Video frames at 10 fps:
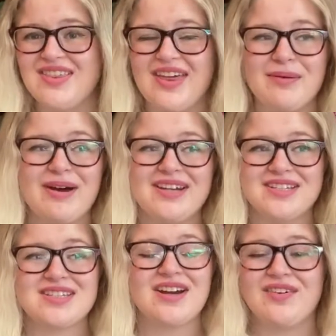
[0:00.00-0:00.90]
them and
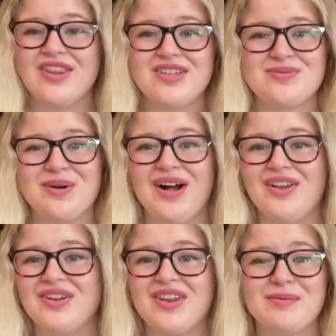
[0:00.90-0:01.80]
discover this
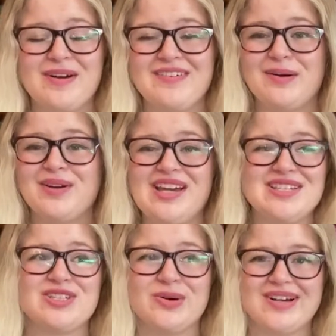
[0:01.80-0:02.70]
world that my family
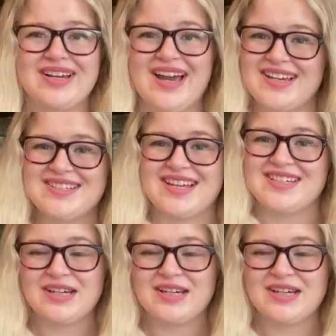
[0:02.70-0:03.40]
is so ecstatic